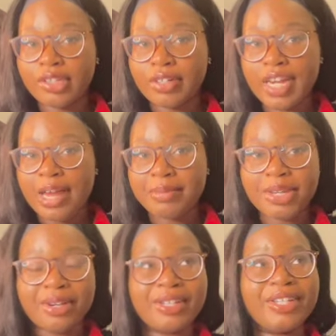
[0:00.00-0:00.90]
do a gap
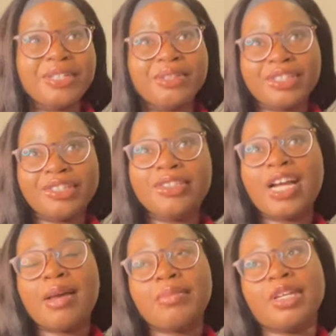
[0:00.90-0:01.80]
year. Now I want to do a
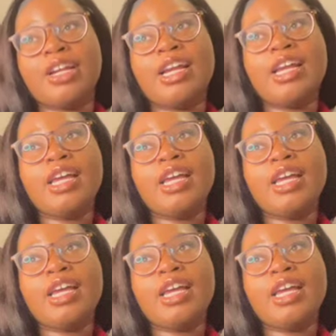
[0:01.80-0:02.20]
gap year.